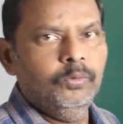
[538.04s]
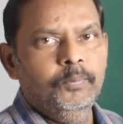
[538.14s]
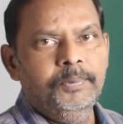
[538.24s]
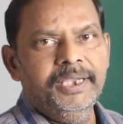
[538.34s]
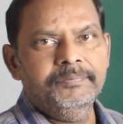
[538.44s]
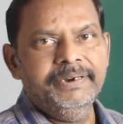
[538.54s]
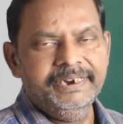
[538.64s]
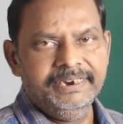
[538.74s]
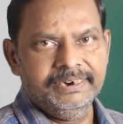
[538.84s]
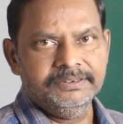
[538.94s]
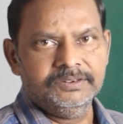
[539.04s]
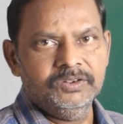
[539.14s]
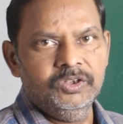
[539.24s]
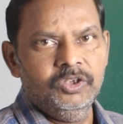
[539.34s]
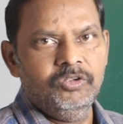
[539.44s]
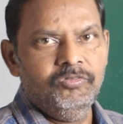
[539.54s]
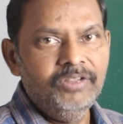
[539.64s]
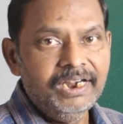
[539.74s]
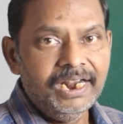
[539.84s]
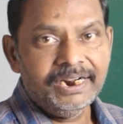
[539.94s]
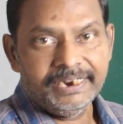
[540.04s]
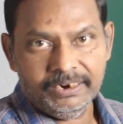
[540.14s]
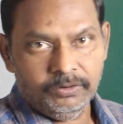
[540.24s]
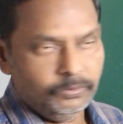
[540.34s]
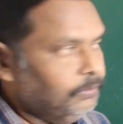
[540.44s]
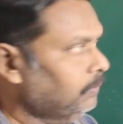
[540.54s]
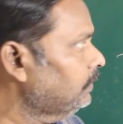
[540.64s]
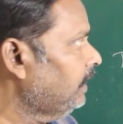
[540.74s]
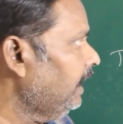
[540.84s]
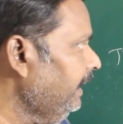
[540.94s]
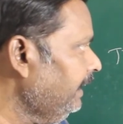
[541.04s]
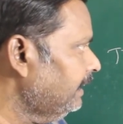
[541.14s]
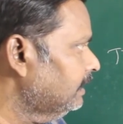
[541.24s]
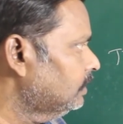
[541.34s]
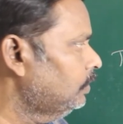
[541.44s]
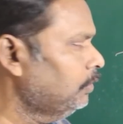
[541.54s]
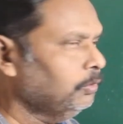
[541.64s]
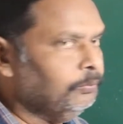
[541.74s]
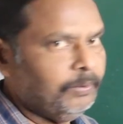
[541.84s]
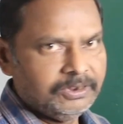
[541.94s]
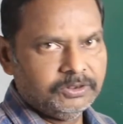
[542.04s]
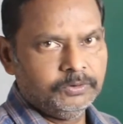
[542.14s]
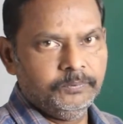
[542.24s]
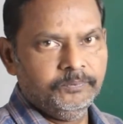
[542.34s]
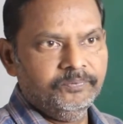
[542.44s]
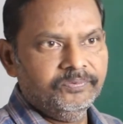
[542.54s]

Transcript: Opaque materials will not allow the light rays to pass through.